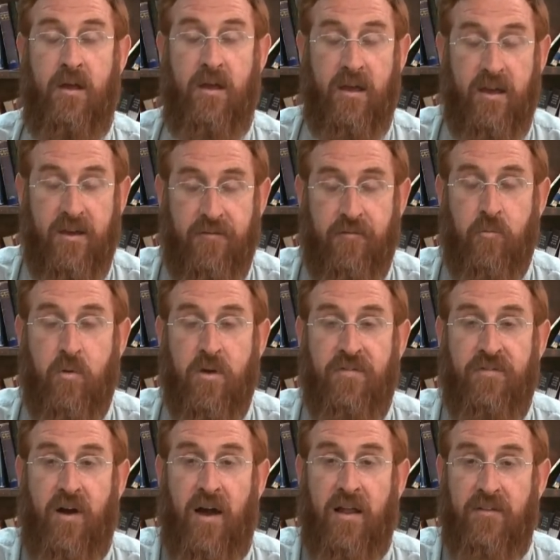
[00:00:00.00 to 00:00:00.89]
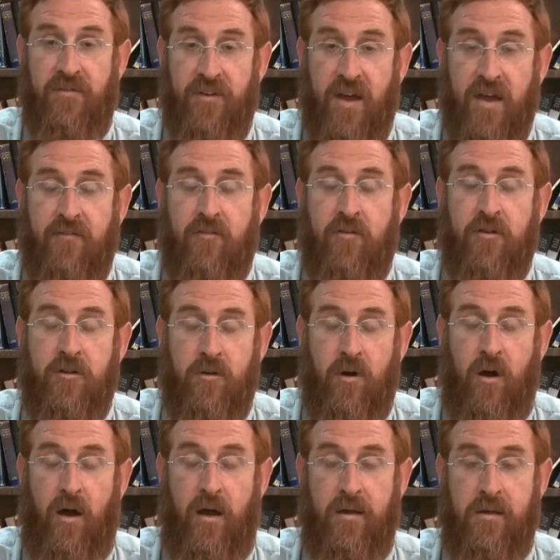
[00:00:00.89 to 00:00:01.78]
If we find favor in
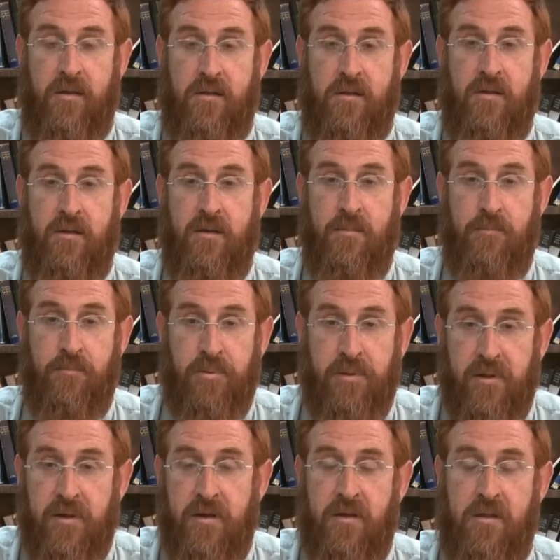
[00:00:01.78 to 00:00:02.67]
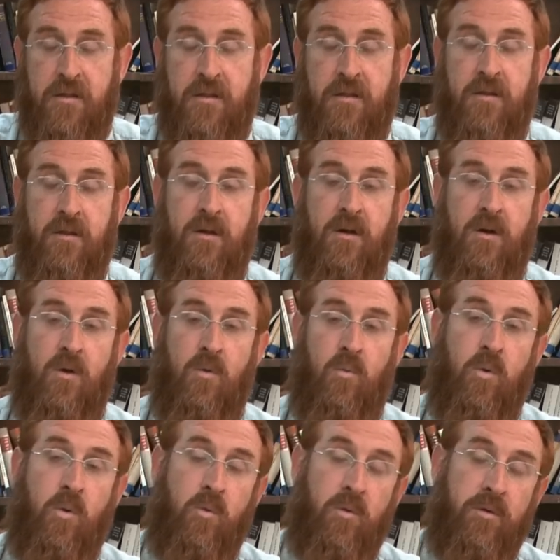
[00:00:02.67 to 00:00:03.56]
your eyes, please,
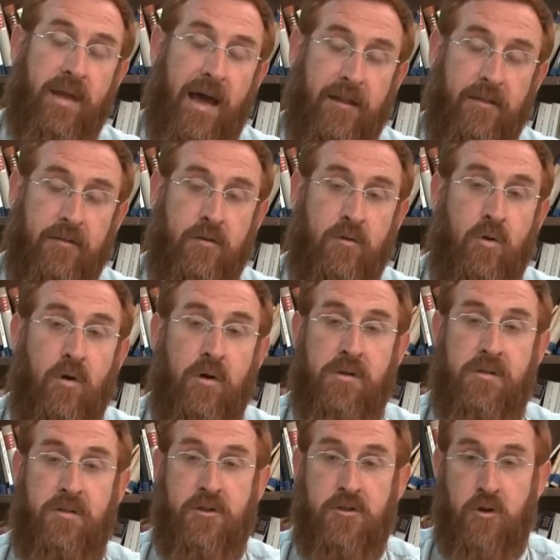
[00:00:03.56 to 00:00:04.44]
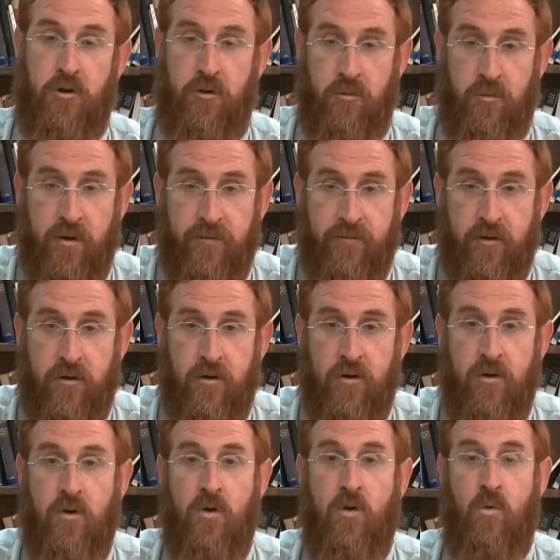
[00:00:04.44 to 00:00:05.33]
we will not cross the Jordan
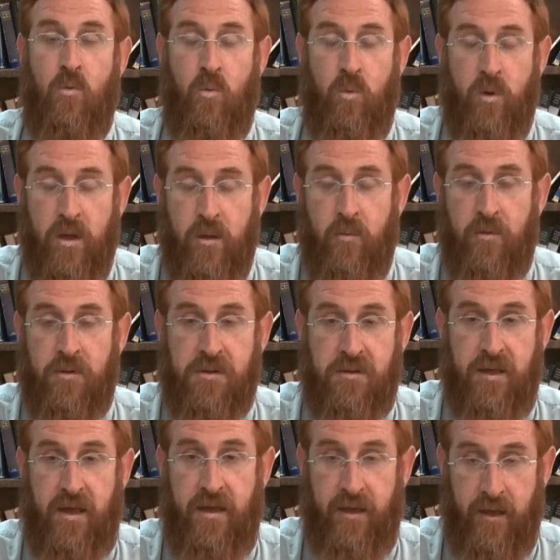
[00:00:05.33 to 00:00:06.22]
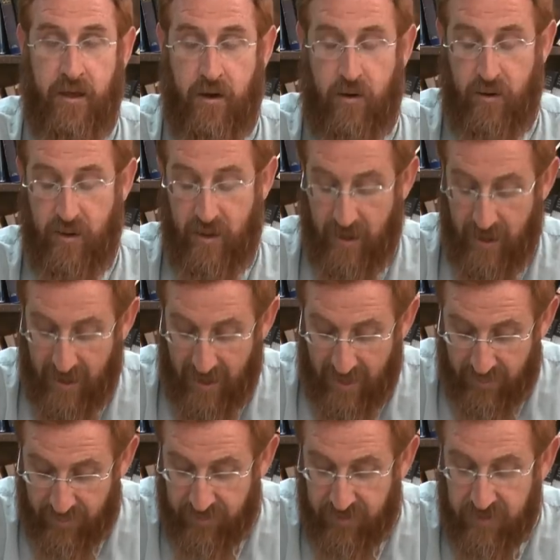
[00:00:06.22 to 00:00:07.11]
River. We will stay here,
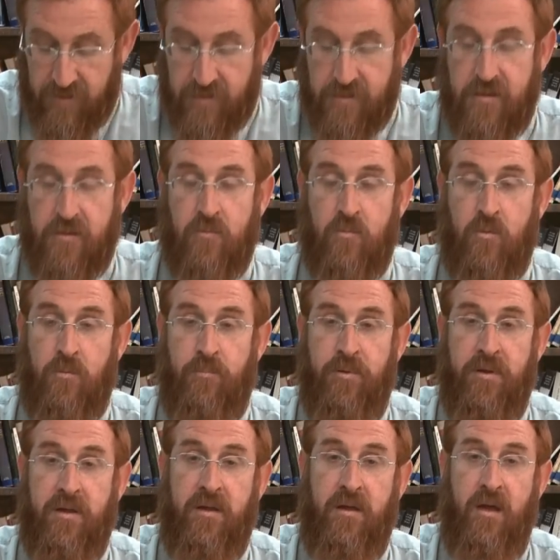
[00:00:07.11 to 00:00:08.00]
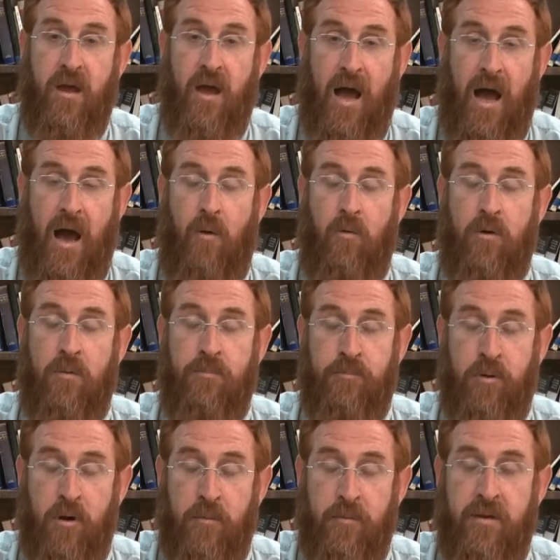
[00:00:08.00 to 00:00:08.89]
and this will be our
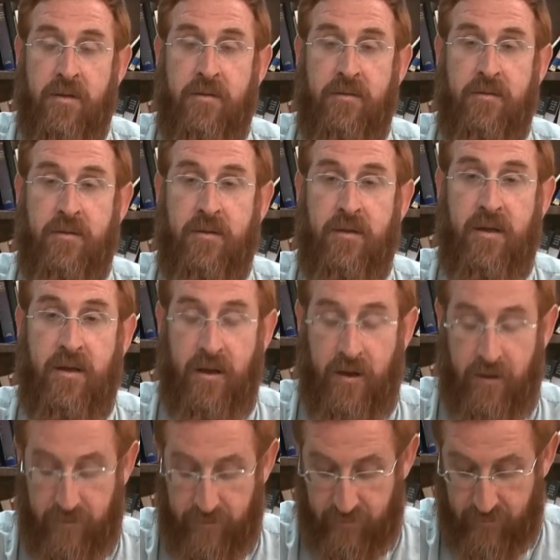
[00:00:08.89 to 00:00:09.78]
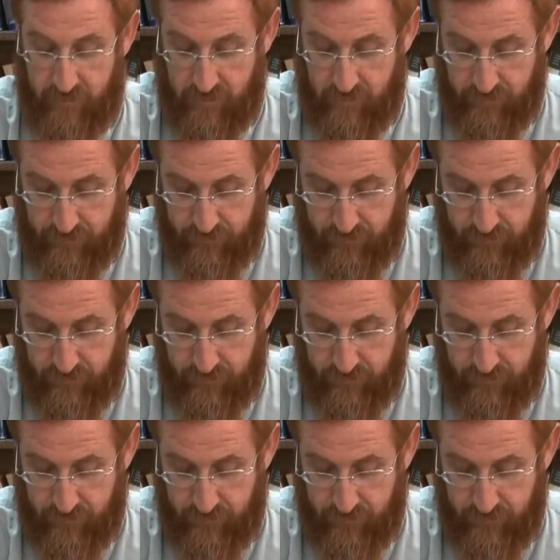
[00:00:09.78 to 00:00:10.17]
permanent inheritance.